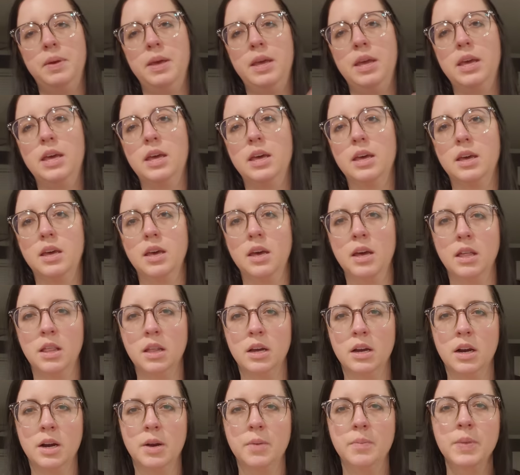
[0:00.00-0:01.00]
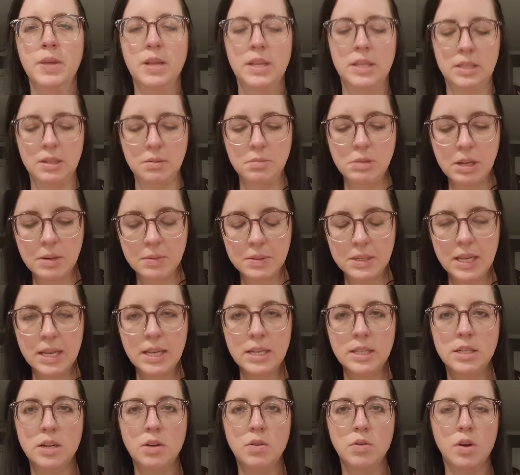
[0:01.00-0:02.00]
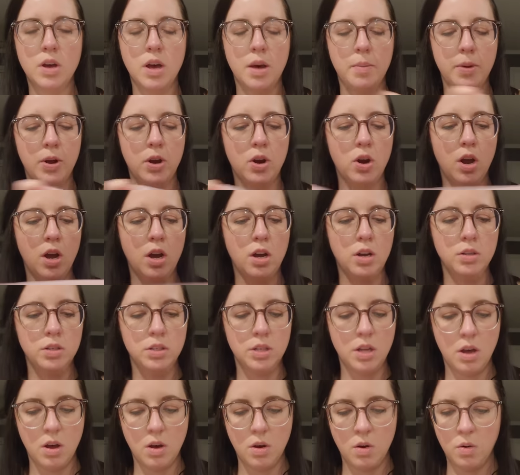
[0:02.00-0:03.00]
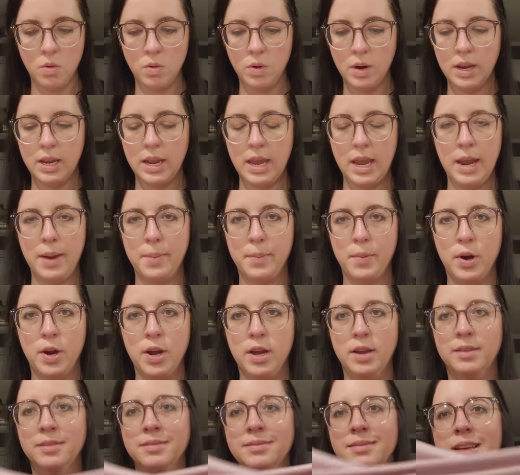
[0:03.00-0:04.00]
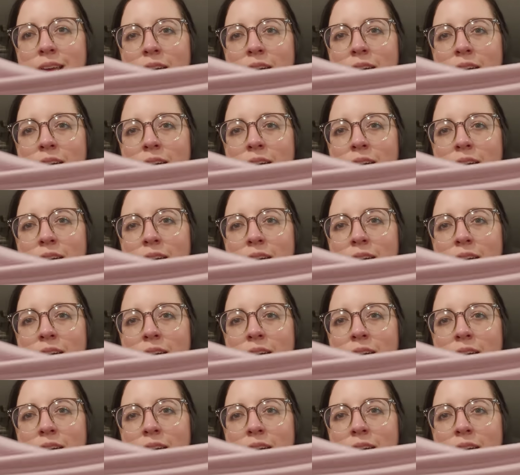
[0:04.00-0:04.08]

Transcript: pink color. Sometimes things don't come across on camera